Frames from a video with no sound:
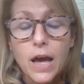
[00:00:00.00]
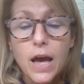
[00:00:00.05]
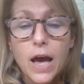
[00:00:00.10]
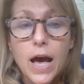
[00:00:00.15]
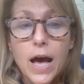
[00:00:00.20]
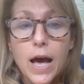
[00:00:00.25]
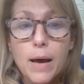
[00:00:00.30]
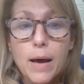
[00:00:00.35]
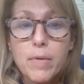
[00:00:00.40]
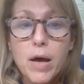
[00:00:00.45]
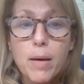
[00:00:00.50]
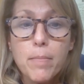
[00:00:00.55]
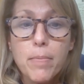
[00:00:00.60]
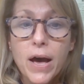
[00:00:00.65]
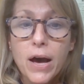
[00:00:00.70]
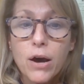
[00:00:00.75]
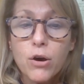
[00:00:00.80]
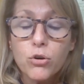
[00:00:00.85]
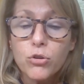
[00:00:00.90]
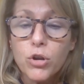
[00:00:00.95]

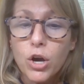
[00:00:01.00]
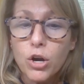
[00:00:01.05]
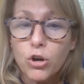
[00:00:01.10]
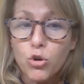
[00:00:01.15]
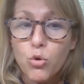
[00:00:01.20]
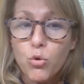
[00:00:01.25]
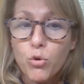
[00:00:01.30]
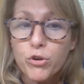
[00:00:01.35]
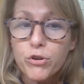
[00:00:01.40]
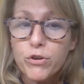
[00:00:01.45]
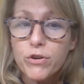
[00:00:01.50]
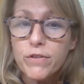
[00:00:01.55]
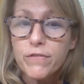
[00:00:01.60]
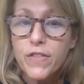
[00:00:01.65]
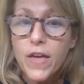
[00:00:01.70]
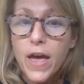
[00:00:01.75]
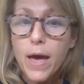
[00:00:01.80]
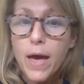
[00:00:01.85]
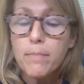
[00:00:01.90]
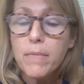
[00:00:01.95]
About a quarter of
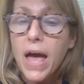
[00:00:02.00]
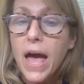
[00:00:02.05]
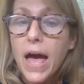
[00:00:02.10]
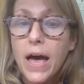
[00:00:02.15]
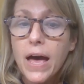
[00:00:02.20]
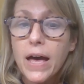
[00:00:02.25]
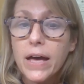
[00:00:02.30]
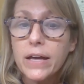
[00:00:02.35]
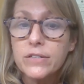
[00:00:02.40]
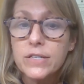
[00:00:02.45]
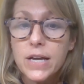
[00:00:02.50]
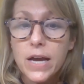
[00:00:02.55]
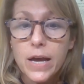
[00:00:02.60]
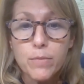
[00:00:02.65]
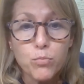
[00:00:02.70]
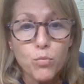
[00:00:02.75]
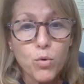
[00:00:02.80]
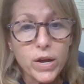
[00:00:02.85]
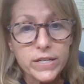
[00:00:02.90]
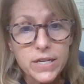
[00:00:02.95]
them had
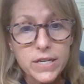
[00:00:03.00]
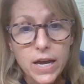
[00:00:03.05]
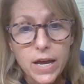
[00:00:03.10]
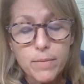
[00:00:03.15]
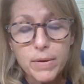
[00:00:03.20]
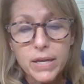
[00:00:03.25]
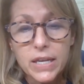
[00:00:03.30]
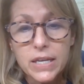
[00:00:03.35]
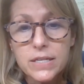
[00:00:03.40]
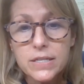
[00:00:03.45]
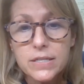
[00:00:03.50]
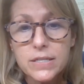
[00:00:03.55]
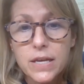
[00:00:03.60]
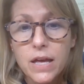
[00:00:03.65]
type 1 diabetes